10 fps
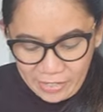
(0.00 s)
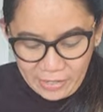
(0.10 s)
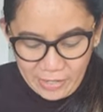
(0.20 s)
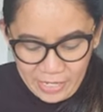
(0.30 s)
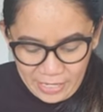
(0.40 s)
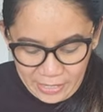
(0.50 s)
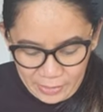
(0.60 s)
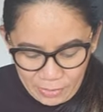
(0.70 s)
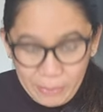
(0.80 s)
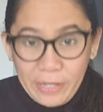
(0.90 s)
a
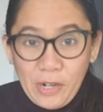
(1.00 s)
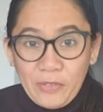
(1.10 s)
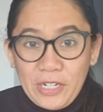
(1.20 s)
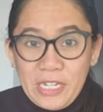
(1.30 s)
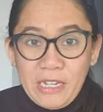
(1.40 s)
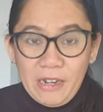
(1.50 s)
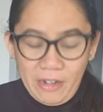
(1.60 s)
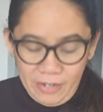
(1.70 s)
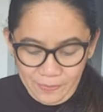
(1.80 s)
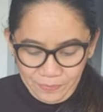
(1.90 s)
ribbon over
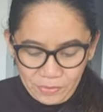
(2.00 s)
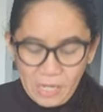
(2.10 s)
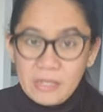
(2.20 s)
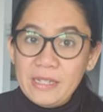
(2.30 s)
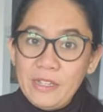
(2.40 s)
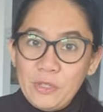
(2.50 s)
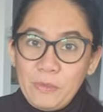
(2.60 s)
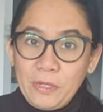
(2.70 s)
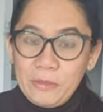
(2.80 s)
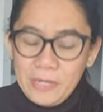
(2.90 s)
here. It says
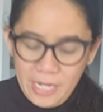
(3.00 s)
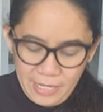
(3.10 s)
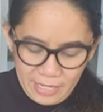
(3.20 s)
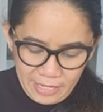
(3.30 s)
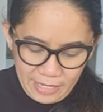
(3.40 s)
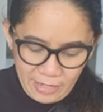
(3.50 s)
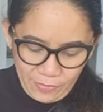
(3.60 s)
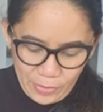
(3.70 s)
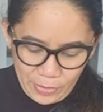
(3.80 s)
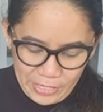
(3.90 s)
Burberry,
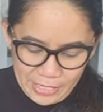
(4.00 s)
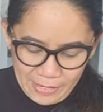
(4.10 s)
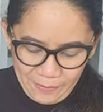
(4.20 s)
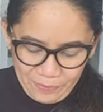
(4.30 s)
of course.